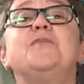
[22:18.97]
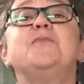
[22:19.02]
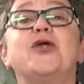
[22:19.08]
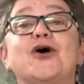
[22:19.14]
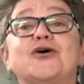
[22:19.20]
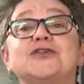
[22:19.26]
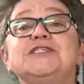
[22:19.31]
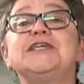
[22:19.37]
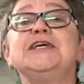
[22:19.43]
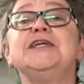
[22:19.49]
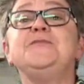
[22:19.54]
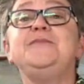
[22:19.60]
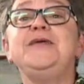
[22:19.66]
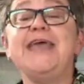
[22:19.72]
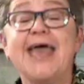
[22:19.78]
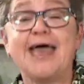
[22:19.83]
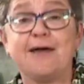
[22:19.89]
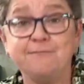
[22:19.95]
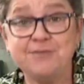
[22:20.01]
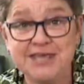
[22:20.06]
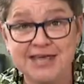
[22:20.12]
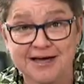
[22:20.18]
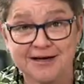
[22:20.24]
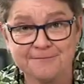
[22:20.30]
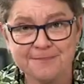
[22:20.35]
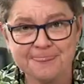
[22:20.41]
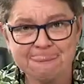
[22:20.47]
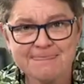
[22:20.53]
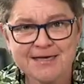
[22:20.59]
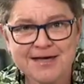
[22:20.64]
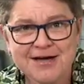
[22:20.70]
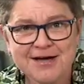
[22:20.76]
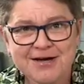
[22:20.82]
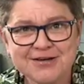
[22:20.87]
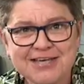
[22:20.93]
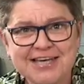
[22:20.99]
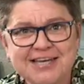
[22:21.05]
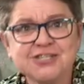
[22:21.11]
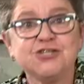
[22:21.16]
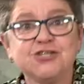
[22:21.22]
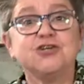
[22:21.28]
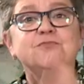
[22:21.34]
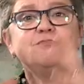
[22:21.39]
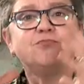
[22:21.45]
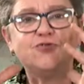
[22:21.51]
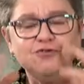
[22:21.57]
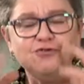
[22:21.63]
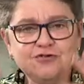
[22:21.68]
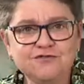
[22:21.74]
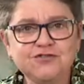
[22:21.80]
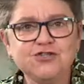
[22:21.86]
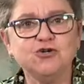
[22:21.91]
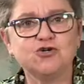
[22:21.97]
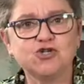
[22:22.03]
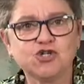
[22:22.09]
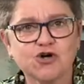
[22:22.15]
your plants are going to be happier. Okay, so it improves your